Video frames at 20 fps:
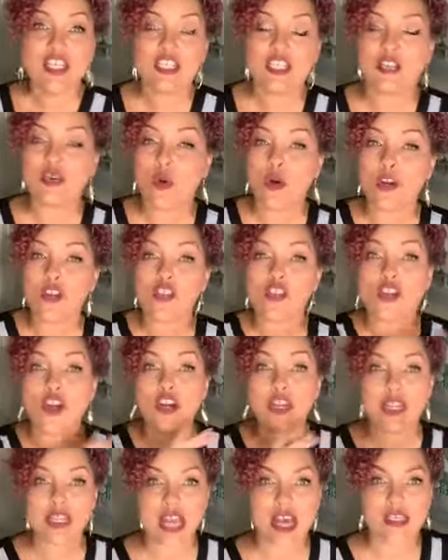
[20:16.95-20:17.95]
She quoted
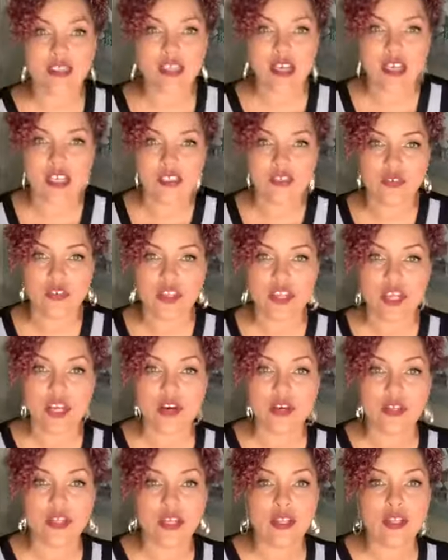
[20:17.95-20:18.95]
$30,000 for the
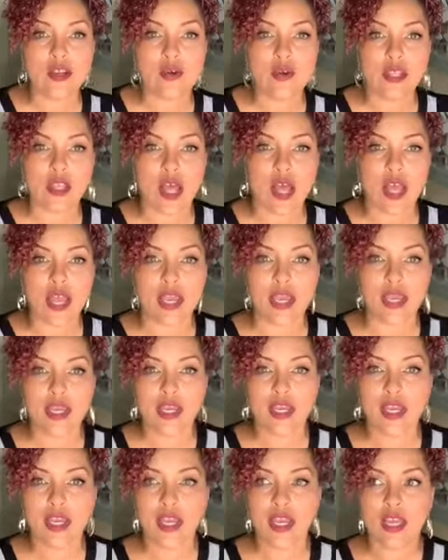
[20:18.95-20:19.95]
year, and then they were like,
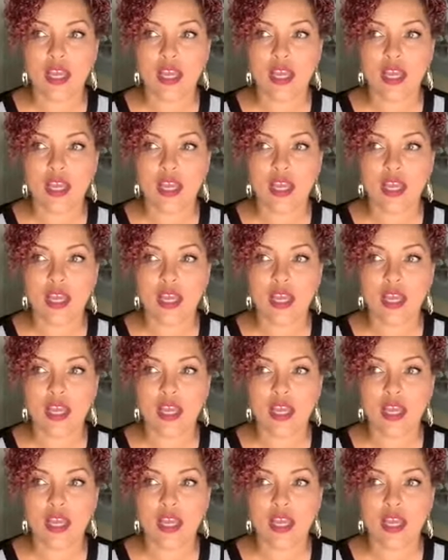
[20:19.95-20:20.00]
